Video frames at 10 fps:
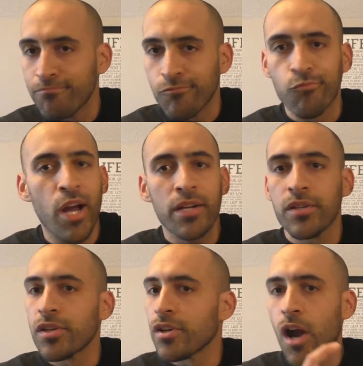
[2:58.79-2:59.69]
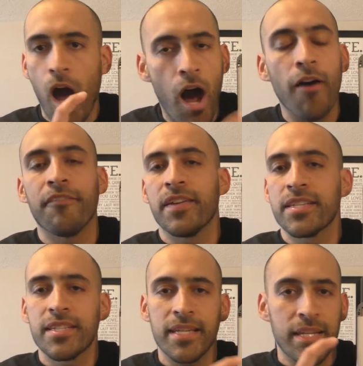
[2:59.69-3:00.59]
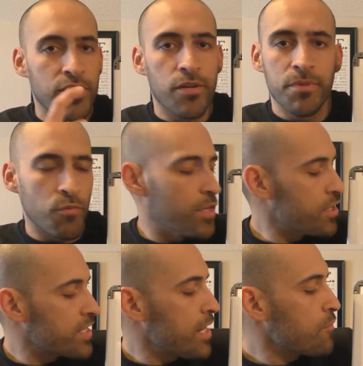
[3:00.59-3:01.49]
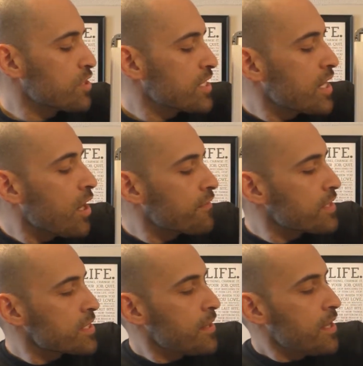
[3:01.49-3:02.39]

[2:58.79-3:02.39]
regular office in terms of real estate office.